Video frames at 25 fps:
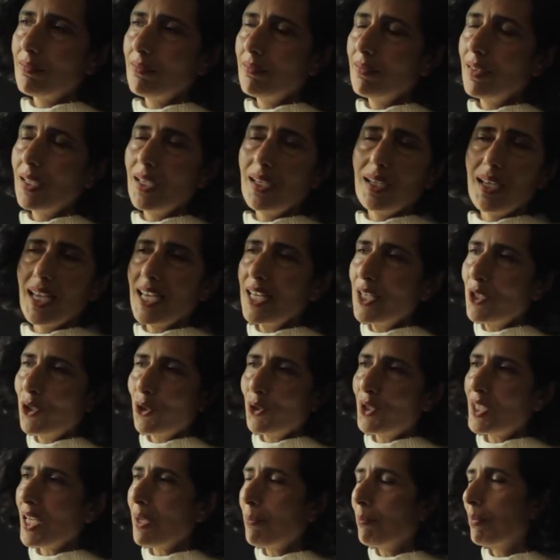a Hindu
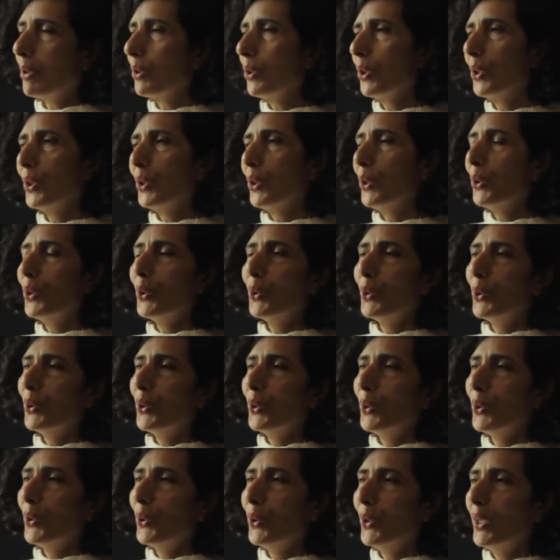temple
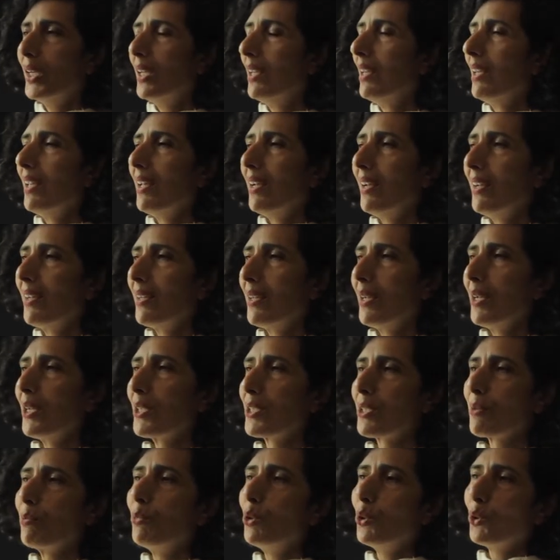or a, a,
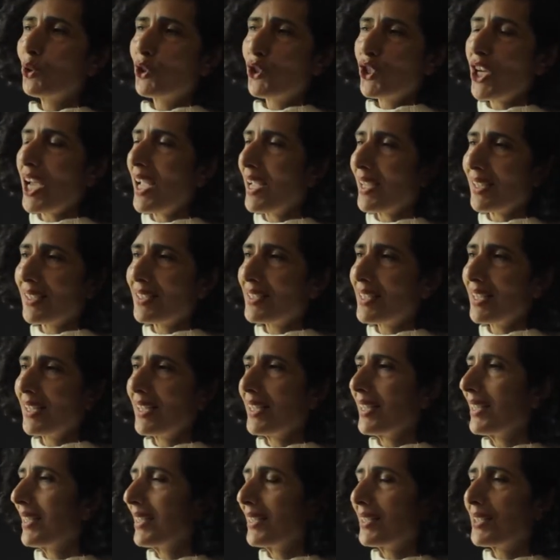small shack
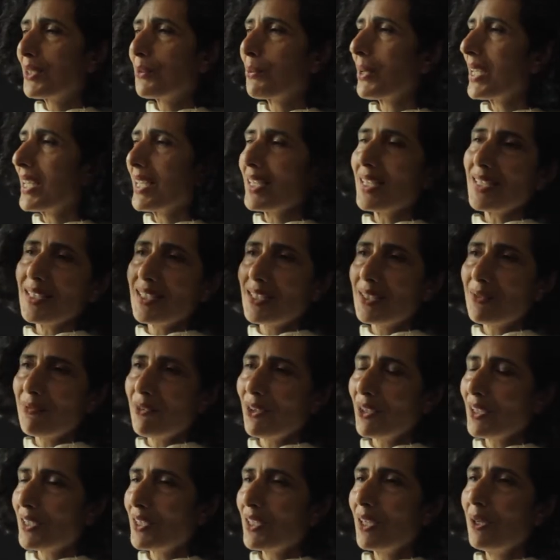selling sweets, for
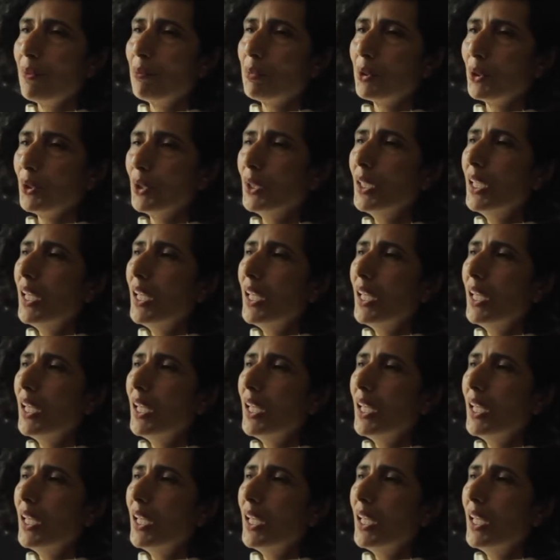example.